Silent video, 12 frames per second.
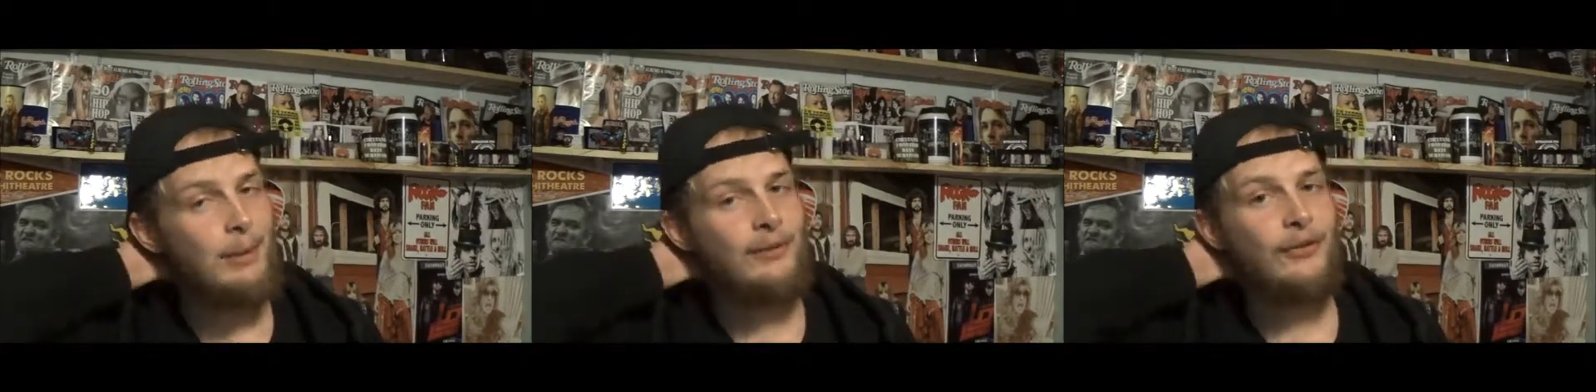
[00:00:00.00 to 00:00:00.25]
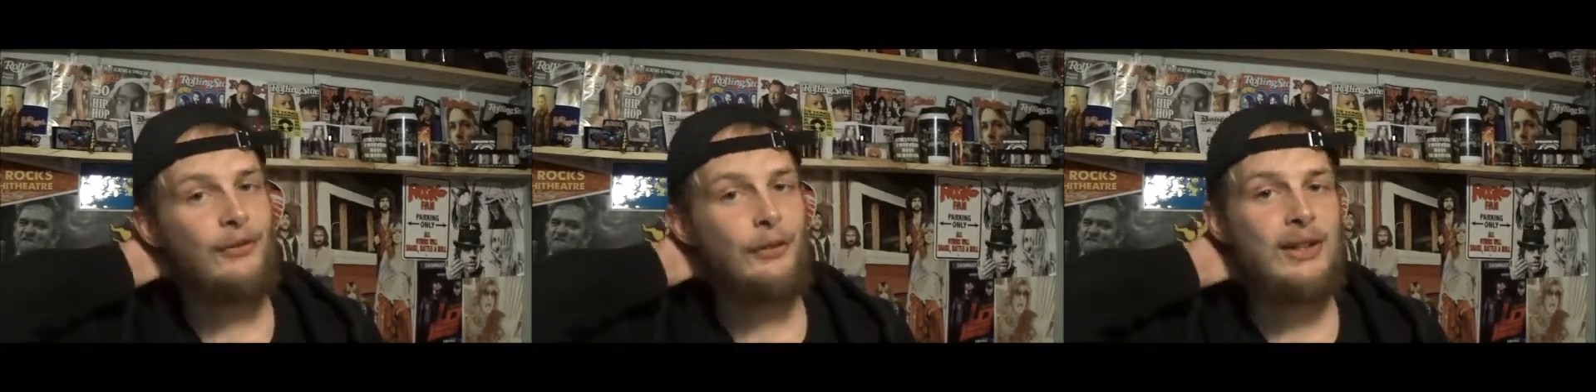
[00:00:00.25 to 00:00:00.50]
one
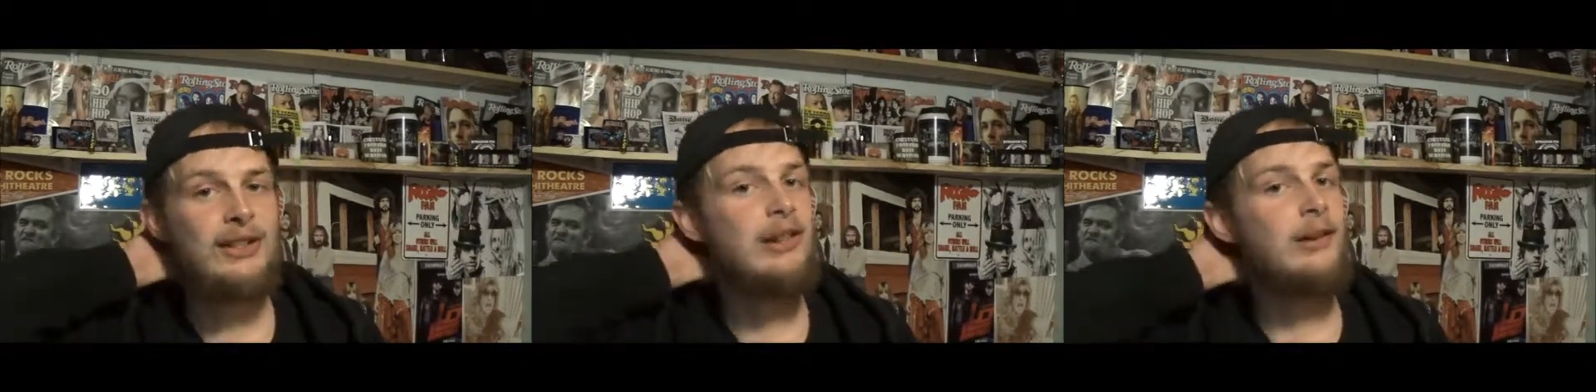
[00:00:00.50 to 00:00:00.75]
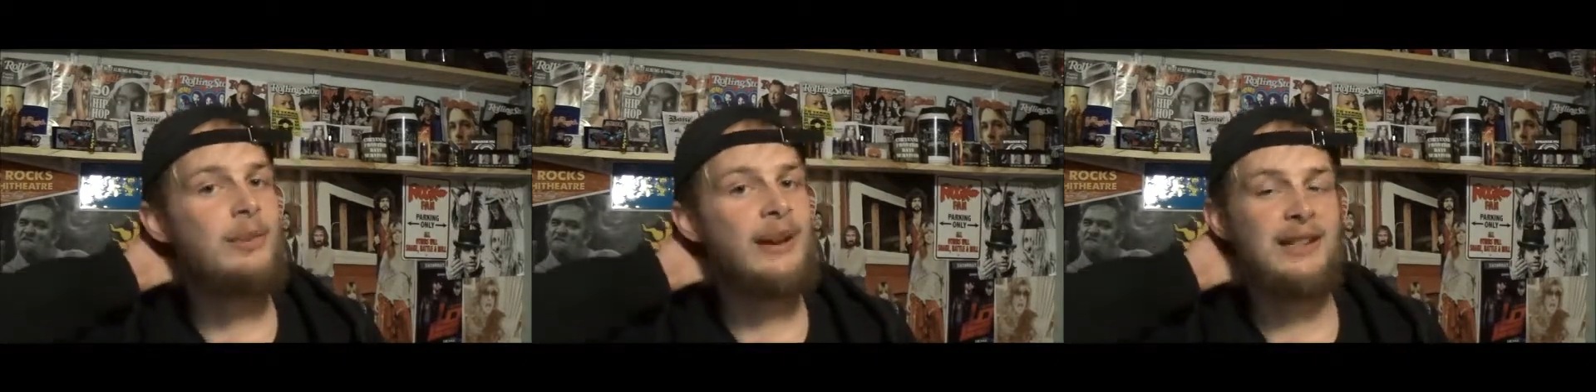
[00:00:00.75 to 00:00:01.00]
for free
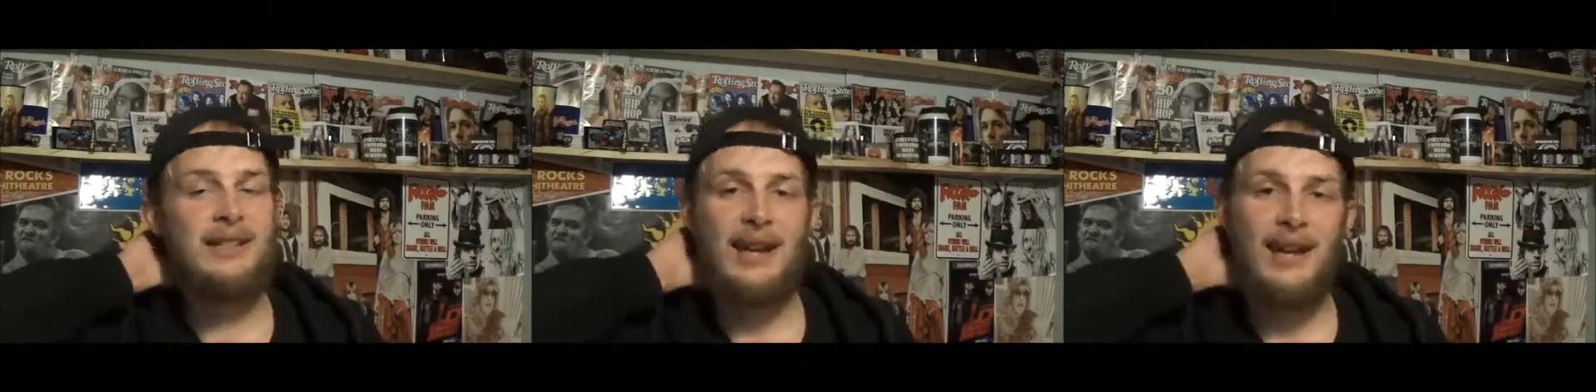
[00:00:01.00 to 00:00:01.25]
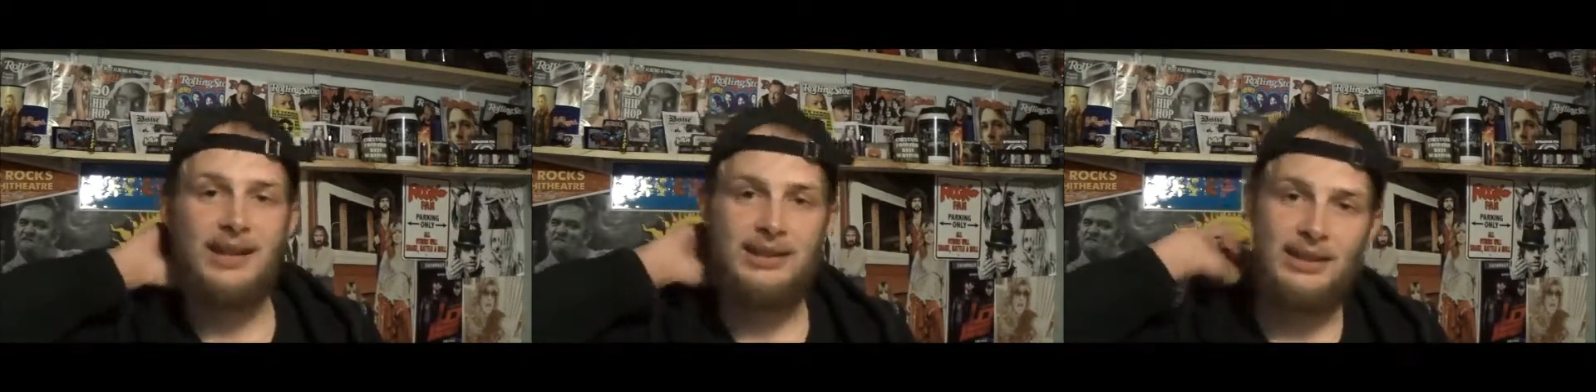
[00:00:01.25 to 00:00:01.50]
too because I
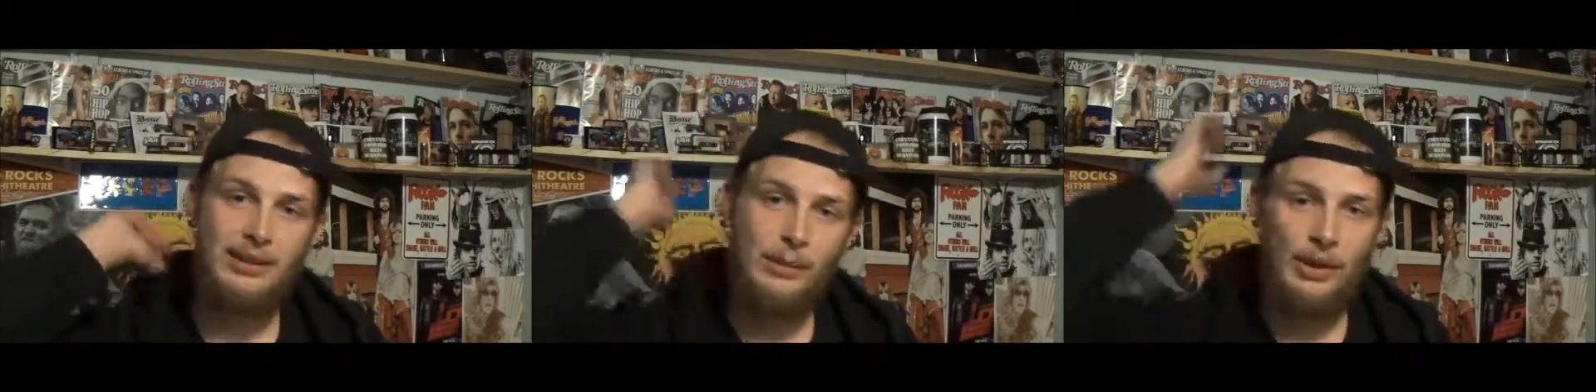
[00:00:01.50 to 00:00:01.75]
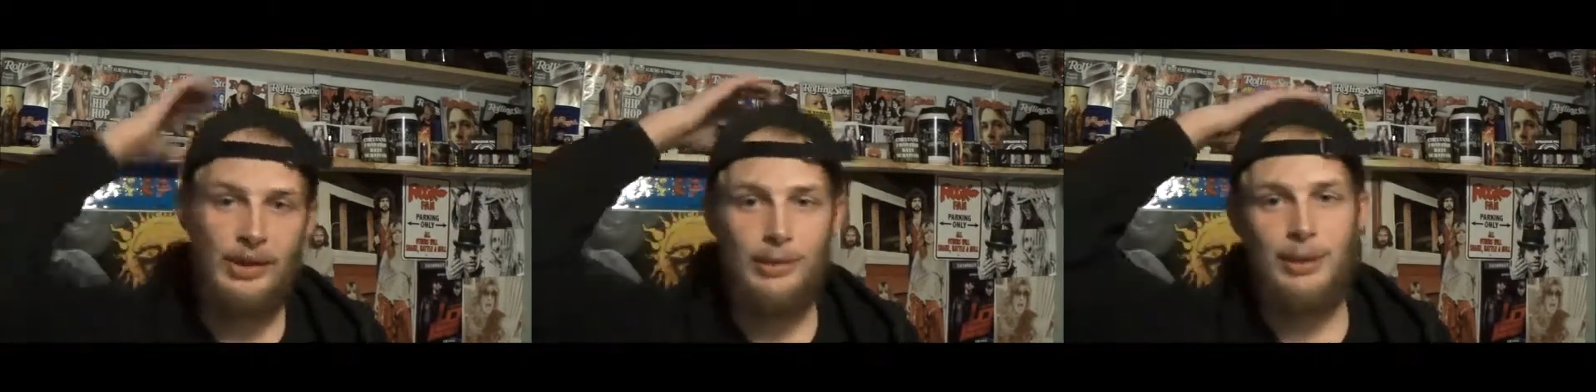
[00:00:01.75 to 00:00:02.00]
had
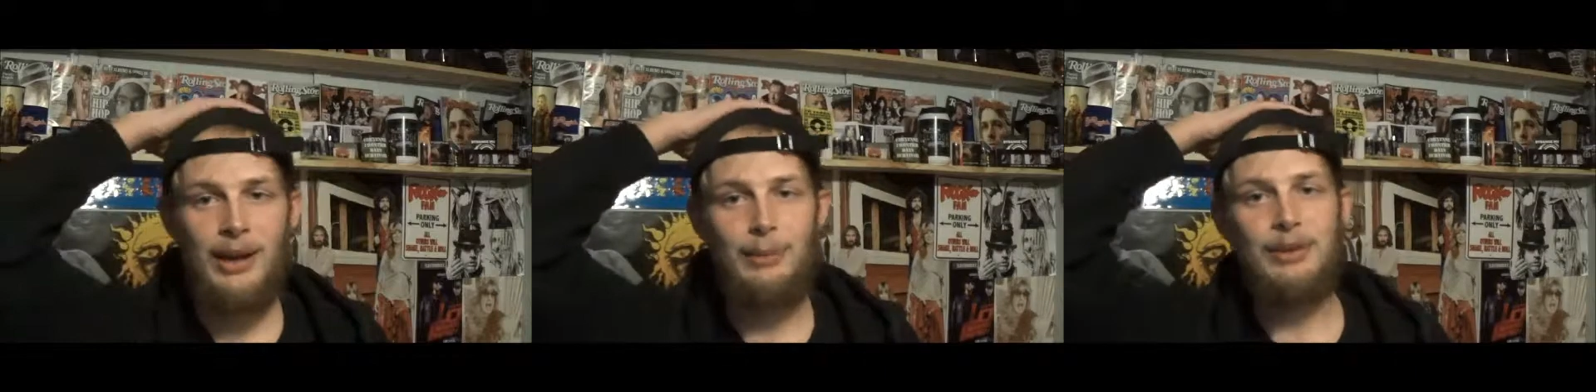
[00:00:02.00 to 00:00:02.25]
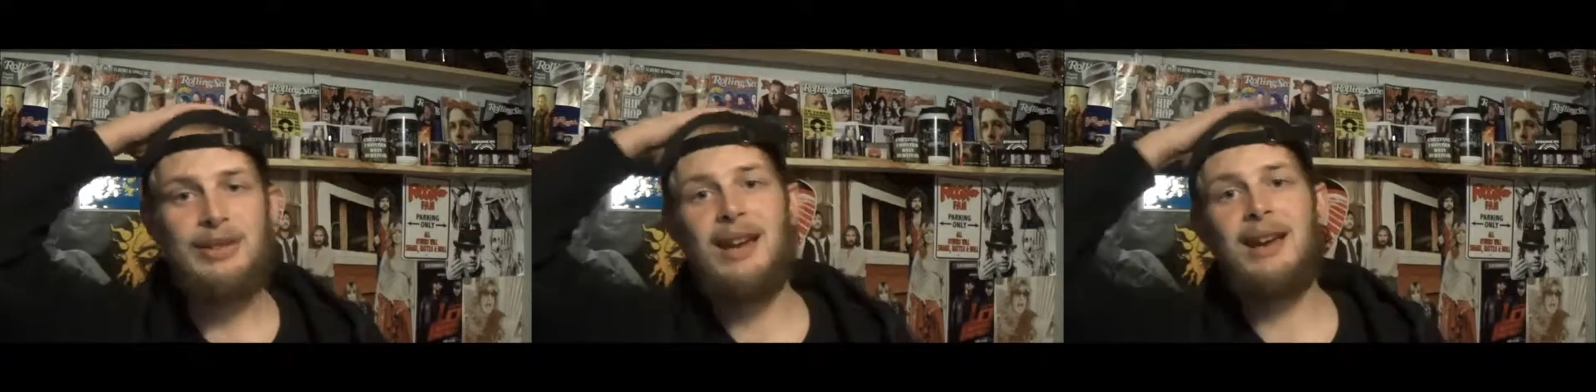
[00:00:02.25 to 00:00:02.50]
someone hook me up
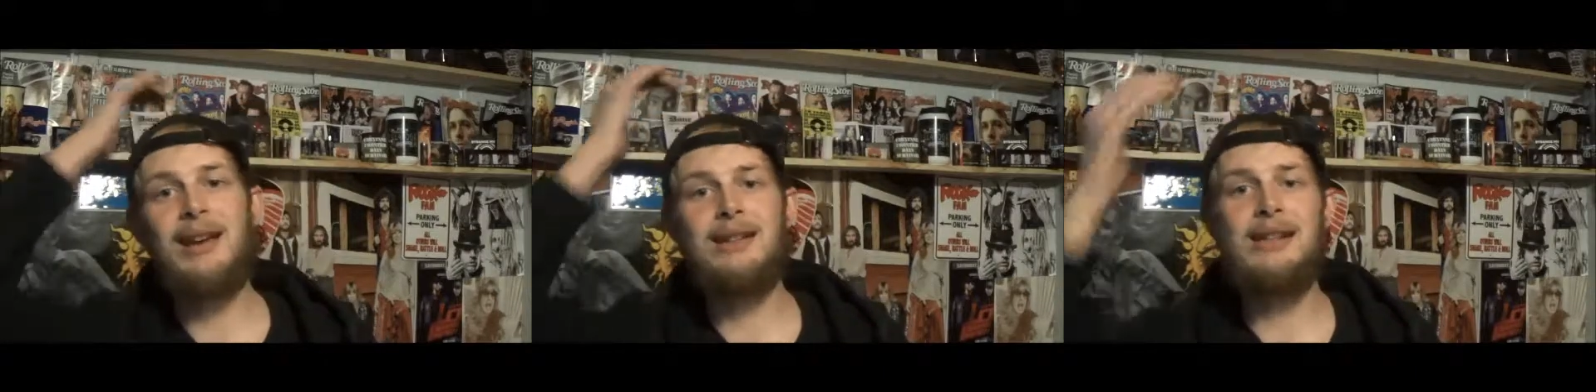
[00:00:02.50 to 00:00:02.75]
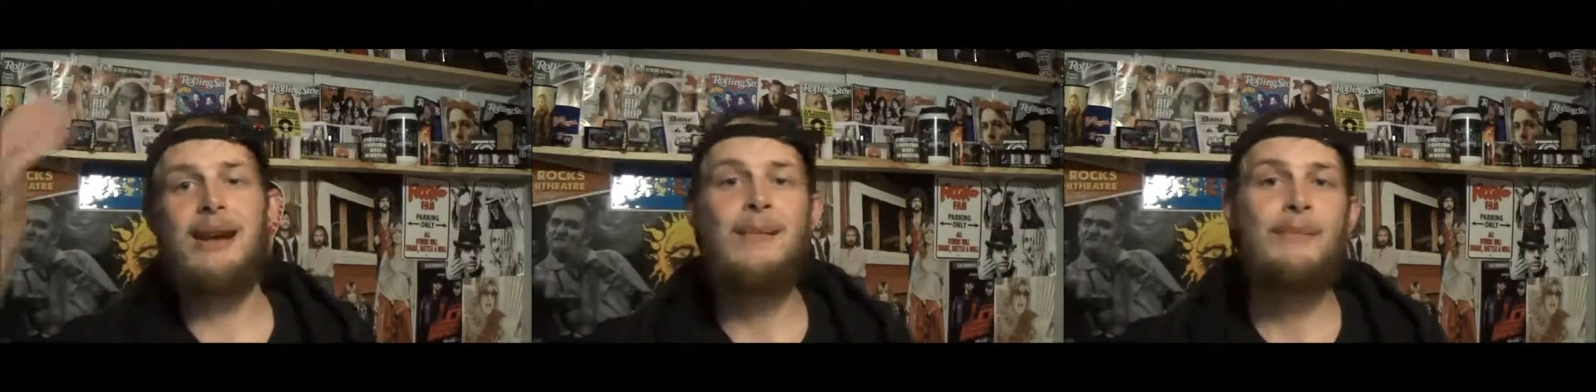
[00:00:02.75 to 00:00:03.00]
with tickets.